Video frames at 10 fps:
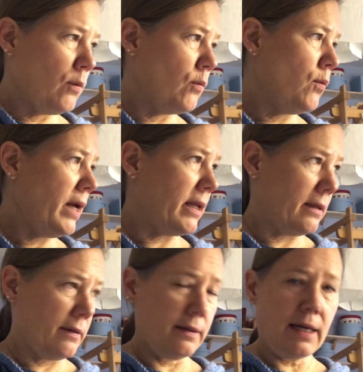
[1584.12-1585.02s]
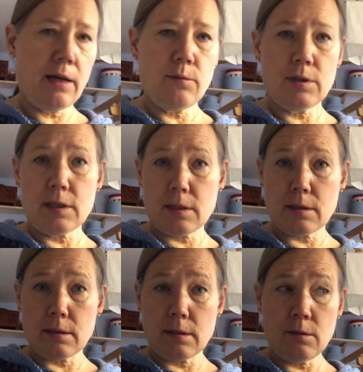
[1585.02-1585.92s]
Well, that was
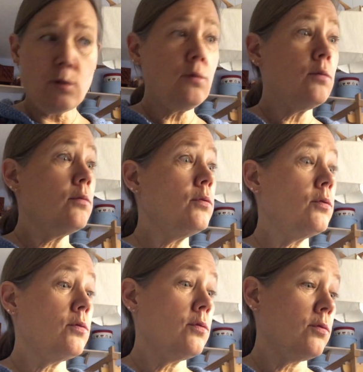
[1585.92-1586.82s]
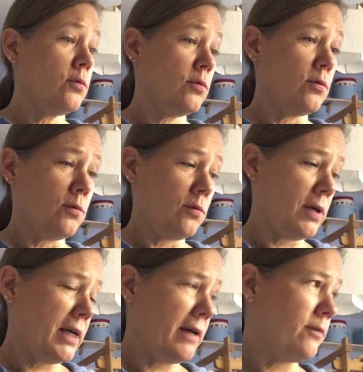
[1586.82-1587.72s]
no.
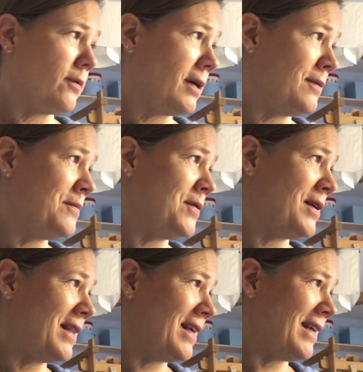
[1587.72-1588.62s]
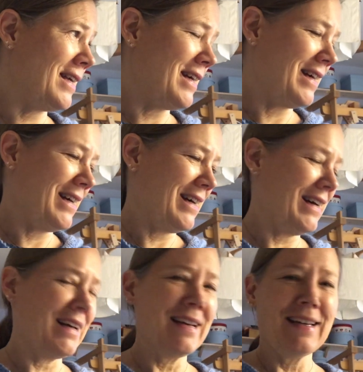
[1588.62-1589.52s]
I have one more thing.
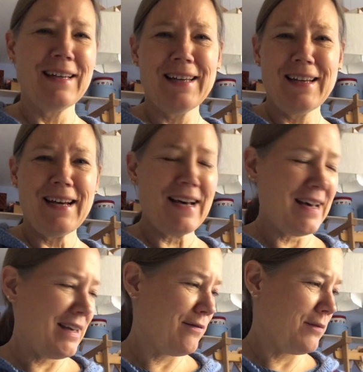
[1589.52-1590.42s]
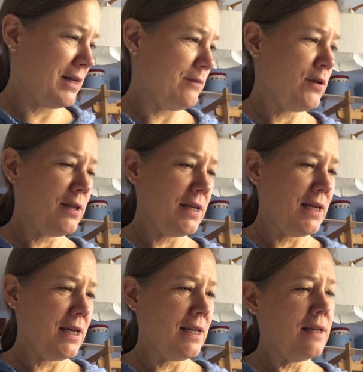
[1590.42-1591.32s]
I have one more
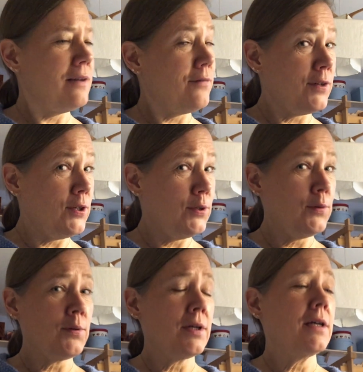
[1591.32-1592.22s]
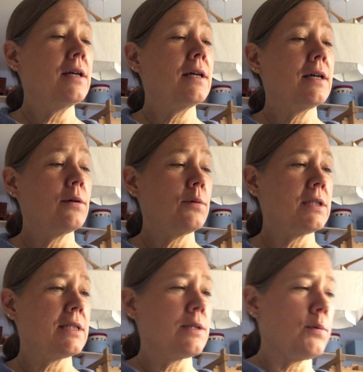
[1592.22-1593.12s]
thing for you,
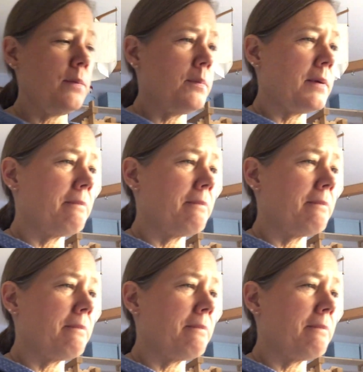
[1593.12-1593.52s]
which is a whip,